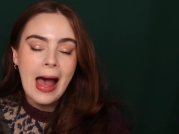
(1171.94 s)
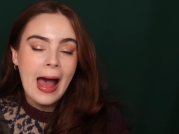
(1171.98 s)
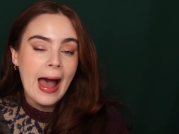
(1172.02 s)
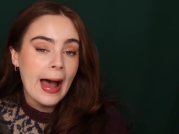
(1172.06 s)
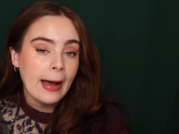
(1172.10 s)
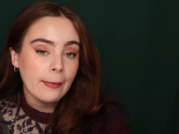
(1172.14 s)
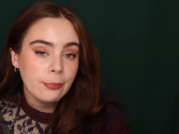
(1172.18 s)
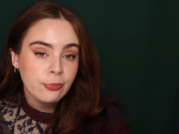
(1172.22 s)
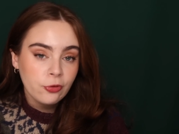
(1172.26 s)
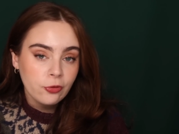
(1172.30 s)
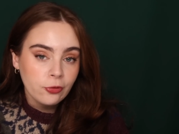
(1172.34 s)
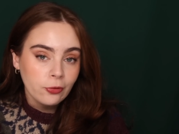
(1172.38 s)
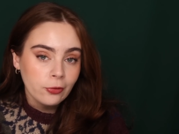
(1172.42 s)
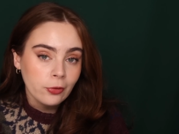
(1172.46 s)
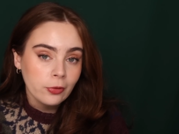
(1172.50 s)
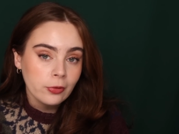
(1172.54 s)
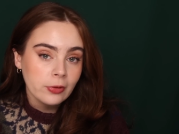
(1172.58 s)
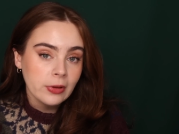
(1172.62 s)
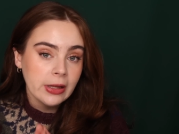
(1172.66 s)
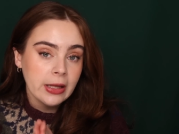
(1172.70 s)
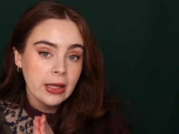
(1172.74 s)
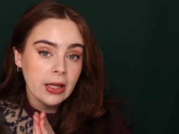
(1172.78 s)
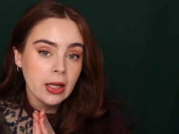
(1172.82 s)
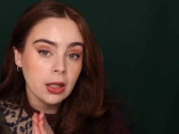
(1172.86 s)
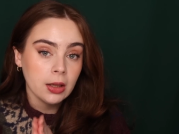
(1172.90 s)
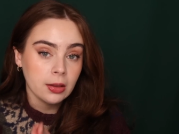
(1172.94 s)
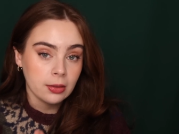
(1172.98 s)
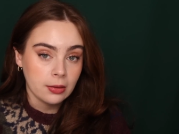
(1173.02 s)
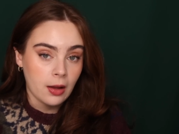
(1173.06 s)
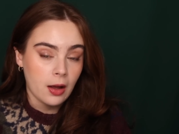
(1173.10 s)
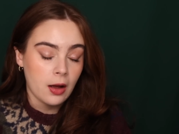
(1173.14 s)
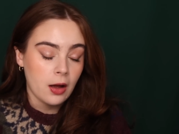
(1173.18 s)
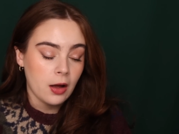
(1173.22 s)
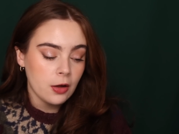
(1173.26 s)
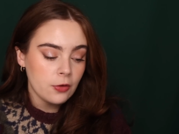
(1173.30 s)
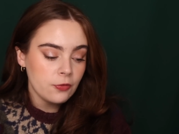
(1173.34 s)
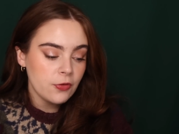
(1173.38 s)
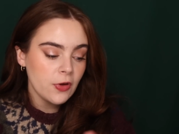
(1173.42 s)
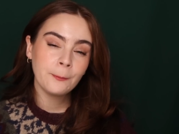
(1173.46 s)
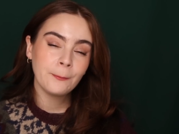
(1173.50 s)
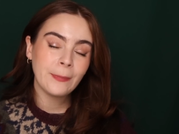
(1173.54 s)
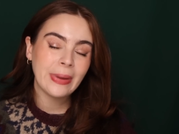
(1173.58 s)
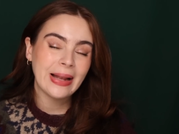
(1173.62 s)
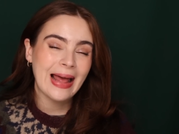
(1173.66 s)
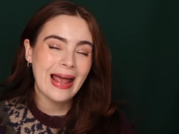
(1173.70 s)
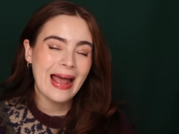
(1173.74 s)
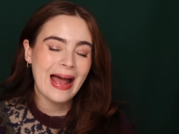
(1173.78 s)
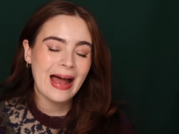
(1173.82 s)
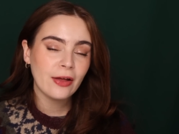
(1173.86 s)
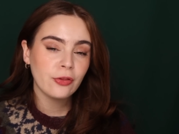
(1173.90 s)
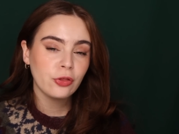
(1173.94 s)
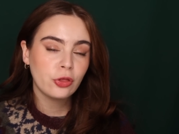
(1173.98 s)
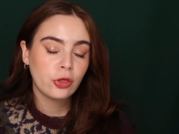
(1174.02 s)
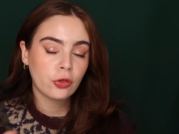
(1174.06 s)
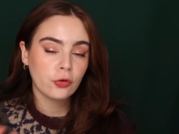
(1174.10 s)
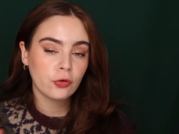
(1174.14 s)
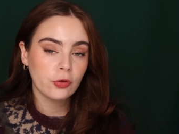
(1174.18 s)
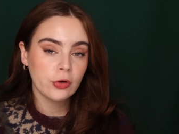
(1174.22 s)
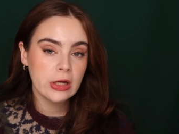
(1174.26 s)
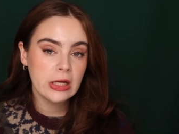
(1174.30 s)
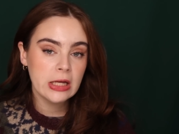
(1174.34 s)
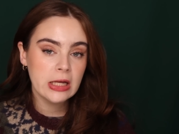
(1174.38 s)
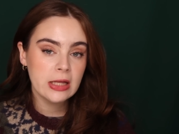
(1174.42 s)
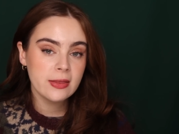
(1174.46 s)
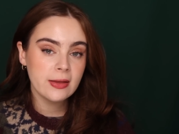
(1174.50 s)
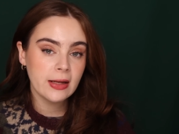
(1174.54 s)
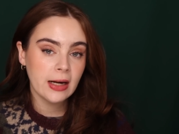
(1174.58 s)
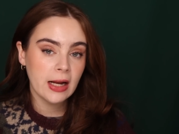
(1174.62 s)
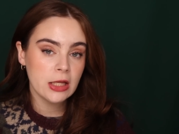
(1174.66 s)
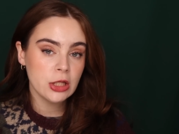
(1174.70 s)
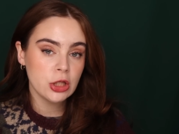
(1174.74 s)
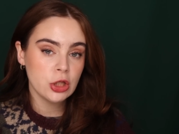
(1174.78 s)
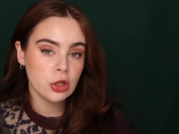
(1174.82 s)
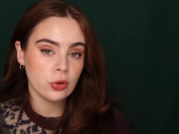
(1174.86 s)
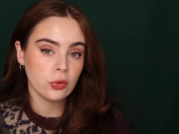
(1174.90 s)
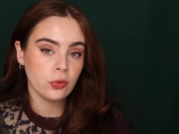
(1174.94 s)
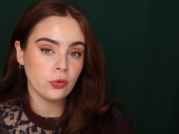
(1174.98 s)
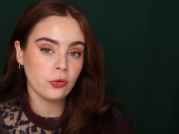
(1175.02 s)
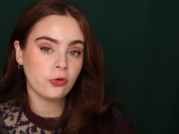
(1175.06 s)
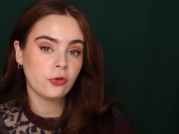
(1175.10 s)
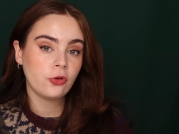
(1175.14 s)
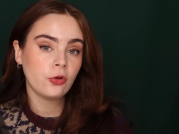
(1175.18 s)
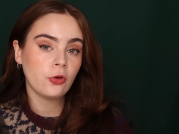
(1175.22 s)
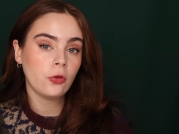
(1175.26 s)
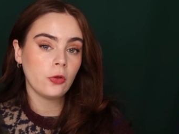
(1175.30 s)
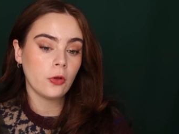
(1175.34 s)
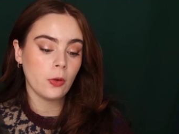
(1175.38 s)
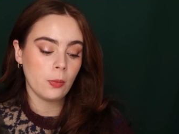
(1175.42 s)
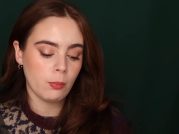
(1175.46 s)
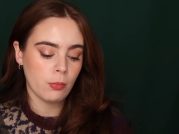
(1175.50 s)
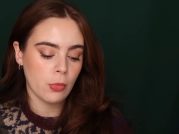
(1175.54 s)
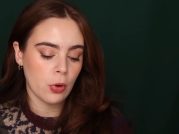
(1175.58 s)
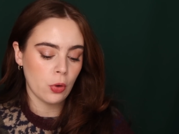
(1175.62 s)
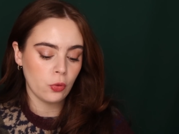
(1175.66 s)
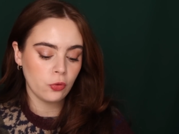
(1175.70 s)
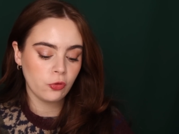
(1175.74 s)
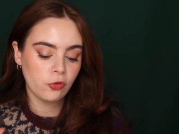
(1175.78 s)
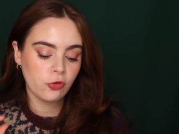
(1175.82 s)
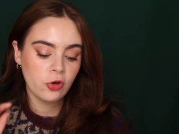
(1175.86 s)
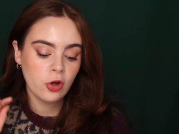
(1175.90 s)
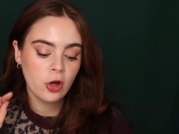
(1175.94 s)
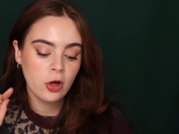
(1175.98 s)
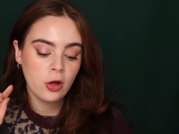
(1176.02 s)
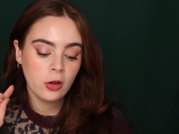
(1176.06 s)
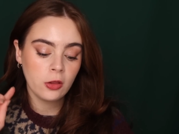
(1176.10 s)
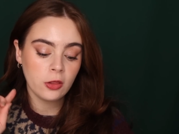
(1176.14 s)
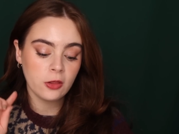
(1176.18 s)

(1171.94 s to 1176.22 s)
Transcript: absolutely love, but I had three that I used the most.